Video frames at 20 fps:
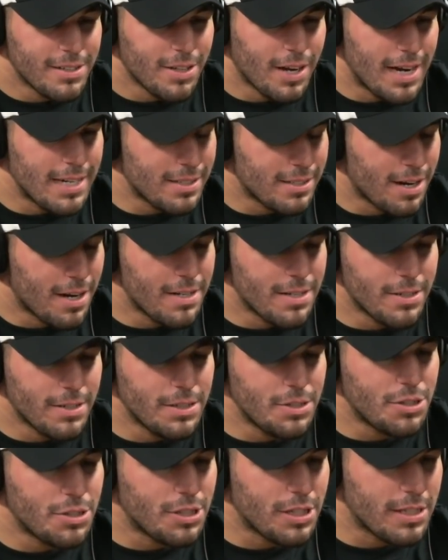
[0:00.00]
So I started
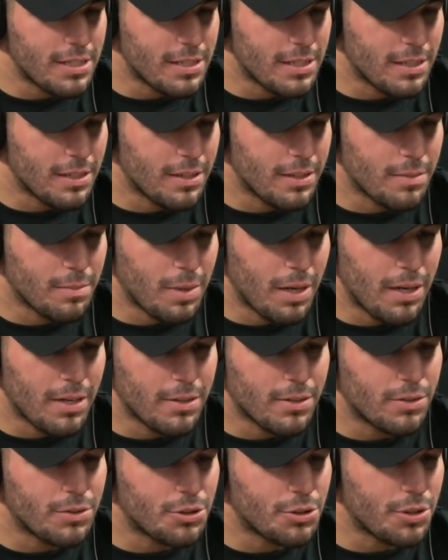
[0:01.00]
doing Jiu-Jitsu. My
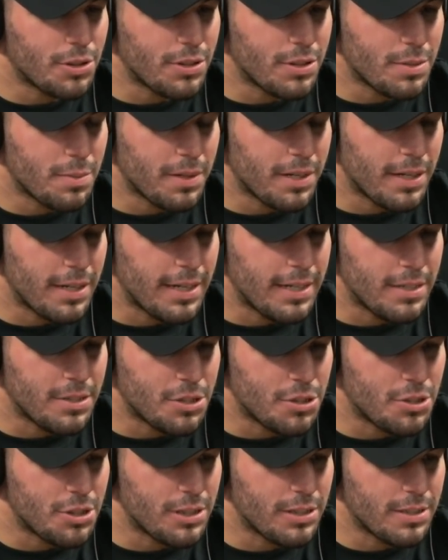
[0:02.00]
uncle introduced me to his
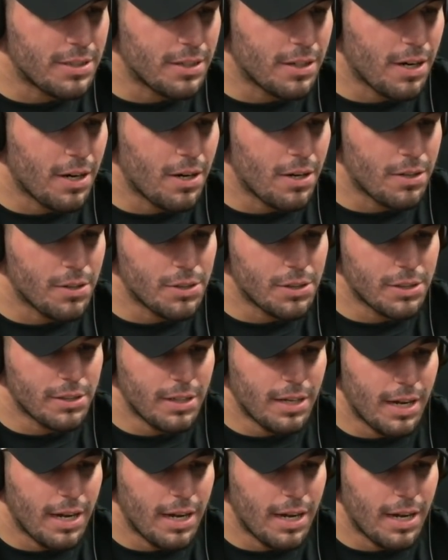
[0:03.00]
Jiu-Jitsu coach,